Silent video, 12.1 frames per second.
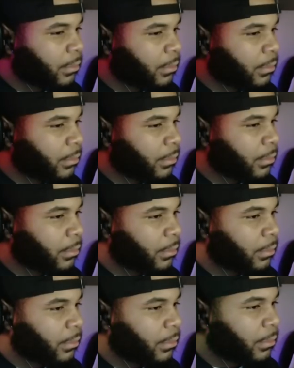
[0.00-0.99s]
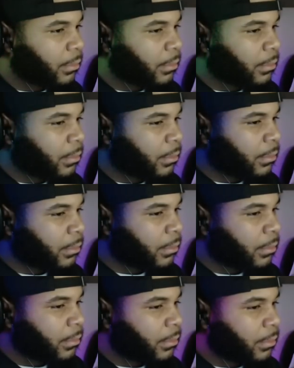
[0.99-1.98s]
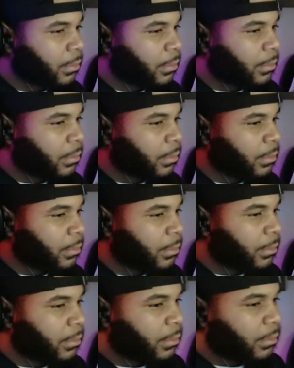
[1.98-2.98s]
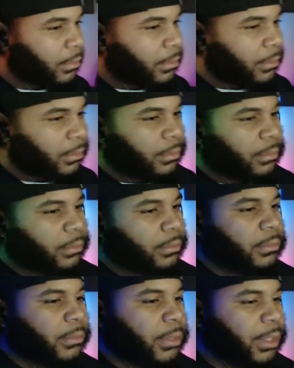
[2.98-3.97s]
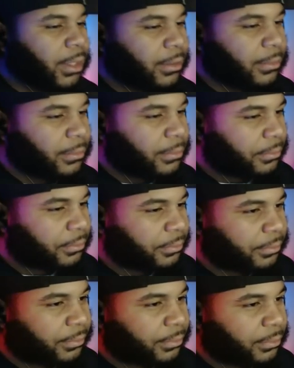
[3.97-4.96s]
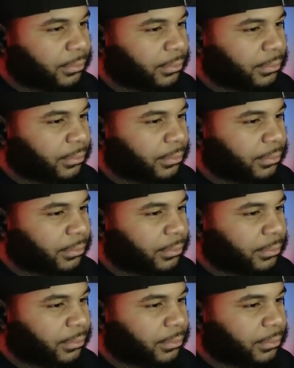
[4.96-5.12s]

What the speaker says: (silent)